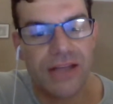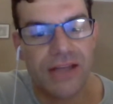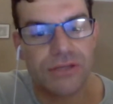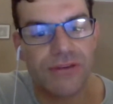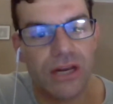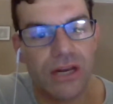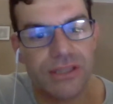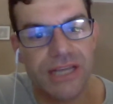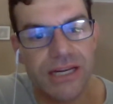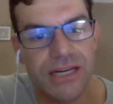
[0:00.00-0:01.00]
sort of
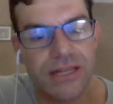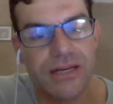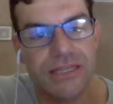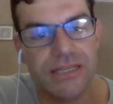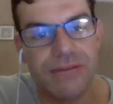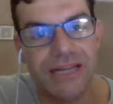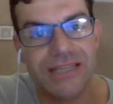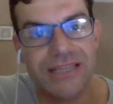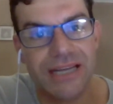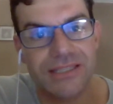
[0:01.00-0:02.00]
allotted 30
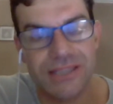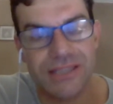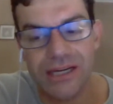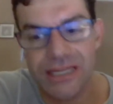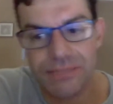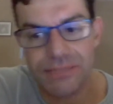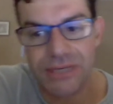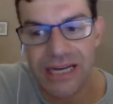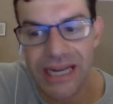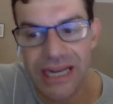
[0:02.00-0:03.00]
minutes exercise per
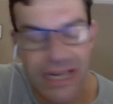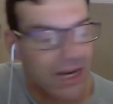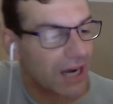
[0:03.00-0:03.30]
day.